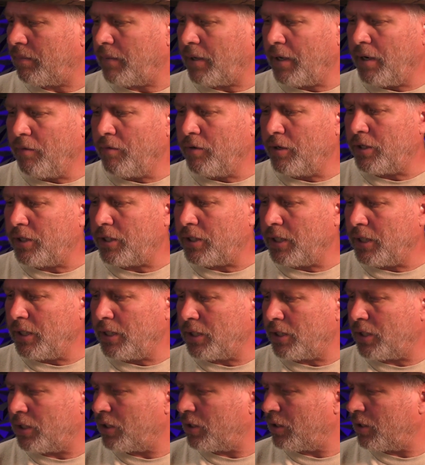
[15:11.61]
ever
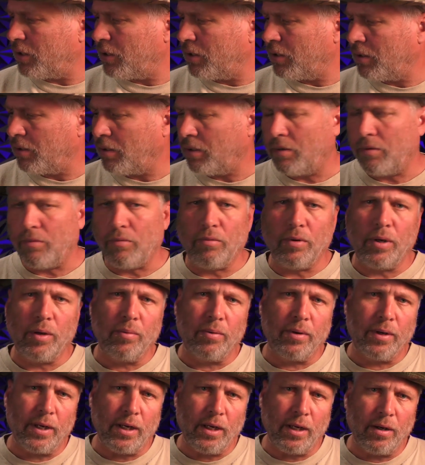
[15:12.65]
since we
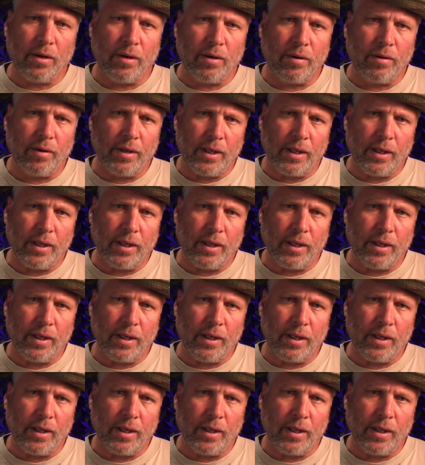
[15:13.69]
were here